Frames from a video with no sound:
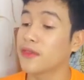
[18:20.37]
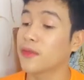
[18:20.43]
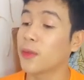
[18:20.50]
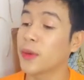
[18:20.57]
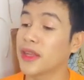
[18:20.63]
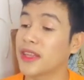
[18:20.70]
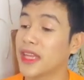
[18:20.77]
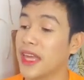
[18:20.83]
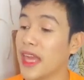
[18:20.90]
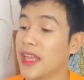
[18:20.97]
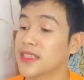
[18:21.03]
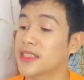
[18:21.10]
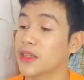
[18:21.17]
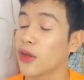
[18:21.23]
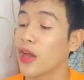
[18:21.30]
4
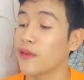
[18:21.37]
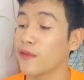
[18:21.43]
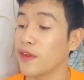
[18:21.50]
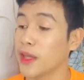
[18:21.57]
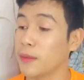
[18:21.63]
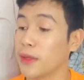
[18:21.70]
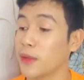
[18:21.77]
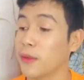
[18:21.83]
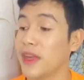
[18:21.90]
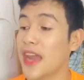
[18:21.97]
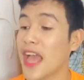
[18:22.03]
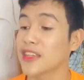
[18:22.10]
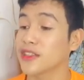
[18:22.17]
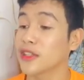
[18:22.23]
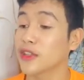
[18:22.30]
decades, the conflict between
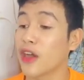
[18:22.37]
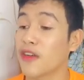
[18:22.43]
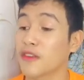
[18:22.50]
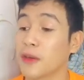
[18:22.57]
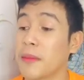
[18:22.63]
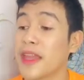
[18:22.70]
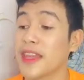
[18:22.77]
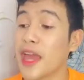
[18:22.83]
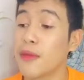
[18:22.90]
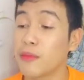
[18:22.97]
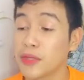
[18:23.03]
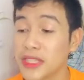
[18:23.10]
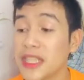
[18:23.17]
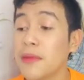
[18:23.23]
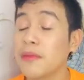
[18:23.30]
national government and
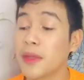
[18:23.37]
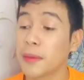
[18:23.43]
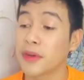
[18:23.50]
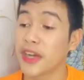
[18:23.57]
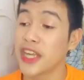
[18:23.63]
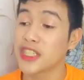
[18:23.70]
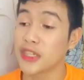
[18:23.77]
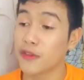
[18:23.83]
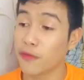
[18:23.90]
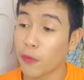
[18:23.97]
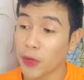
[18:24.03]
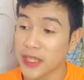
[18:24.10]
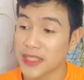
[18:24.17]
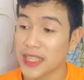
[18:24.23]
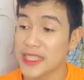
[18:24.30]
Muslim liberation
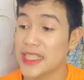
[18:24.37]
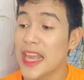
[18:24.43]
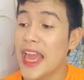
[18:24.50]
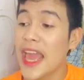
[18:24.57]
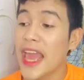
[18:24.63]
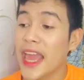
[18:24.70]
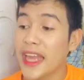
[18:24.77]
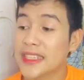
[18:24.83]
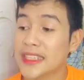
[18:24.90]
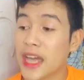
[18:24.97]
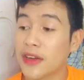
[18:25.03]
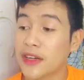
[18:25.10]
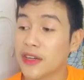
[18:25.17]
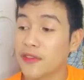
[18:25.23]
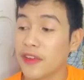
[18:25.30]
forces in
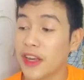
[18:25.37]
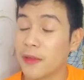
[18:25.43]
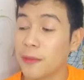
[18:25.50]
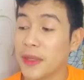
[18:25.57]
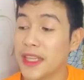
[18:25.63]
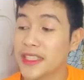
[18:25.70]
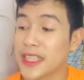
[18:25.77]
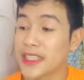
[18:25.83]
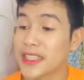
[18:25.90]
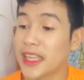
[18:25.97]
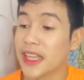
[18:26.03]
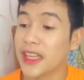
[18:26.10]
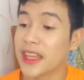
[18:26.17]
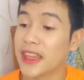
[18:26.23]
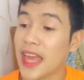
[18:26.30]
southern Philippines has
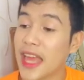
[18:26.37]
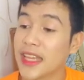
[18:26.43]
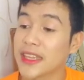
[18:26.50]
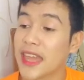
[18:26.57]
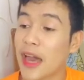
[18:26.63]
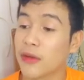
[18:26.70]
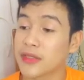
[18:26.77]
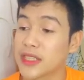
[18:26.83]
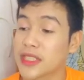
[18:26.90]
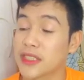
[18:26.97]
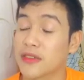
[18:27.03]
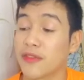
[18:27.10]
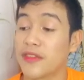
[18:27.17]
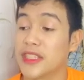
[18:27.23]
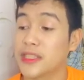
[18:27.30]
killed 10,000
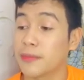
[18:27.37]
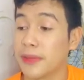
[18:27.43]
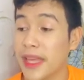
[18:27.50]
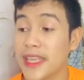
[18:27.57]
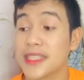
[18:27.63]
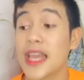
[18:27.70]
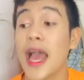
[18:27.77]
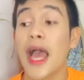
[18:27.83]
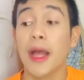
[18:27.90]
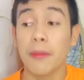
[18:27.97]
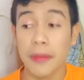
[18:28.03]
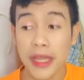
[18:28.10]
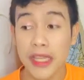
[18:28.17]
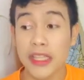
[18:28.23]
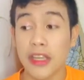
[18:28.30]
of displaced
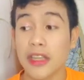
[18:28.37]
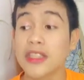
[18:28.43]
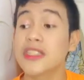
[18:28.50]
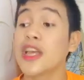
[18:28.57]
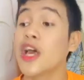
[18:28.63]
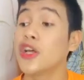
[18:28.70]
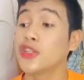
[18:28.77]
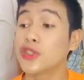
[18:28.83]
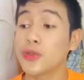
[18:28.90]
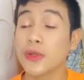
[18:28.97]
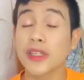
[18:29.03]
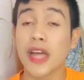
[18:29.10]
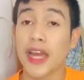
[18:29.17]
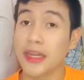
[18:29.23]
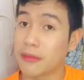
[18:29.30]
millions,
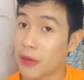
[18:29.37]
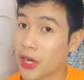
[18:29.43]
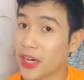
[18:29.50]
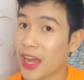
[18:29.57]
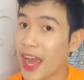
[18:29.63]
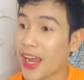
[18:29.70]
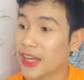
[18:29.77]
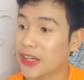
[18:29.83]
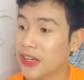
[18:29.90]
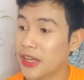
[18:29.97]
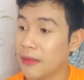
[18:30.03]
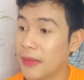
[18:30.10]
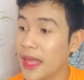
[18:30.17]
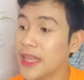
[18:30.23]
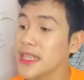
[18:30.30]
2 landmark
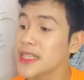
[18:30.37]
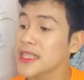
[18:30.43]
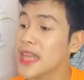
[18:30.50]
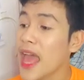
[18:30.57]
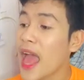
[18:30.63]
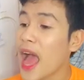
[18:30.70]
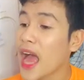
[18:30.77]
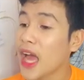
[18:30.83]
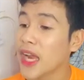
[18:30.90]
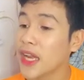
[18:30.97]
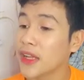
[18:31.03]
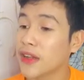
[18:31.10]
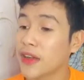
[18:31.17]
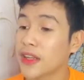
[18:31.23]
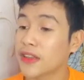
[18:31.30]
agreements
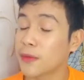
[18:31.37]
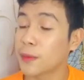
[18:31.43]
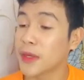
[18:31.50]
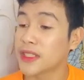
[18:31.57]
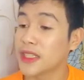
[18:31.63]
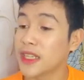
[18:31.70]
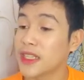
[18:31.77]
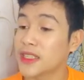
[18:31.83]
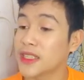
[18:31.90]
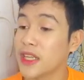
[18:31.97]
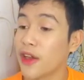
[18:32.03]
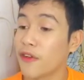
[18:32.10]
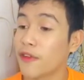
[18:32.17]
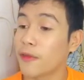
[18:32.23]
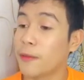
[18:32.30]
under the
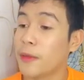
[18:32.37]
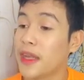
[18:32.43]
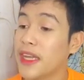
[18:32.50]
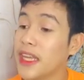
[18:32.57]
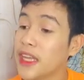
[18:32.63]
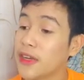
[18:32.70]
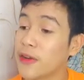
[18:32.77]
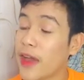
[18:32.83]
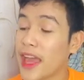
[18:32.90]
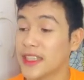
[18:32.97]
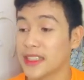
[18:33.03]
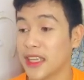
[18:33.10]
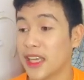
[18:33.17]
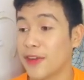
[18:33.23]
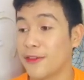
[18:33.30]
presidency of Benigno
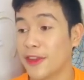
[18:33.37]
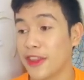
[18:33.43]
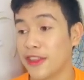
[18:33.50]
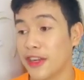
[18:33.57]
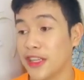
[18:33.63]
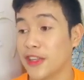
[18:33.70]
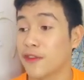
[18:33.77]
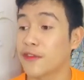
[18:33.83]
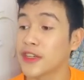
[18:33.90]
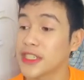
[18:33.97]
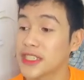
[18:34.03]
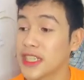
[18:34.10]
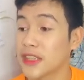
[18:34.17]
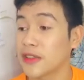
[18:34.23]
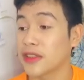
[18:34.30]
S. Aquino III, the
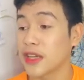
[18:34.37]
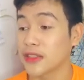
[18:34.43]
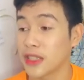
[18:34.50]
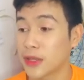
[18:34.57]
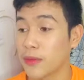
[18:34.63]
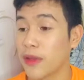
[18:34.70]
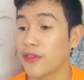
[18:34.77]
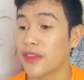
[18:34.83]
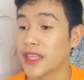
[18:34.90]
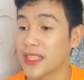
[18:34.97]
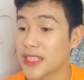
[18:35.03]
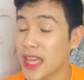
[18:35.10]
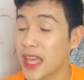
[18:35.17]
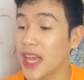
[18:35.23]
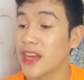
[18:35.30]
first in 2012 and the
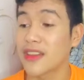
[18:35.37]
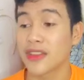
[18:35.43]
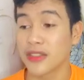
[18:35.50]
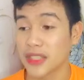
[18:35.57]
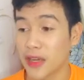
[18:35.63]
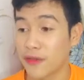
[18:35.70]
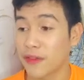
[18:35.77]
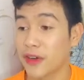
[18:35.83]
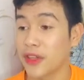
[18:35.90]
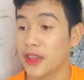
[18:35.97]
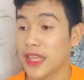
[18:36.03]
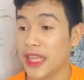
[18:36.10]
second in 2013.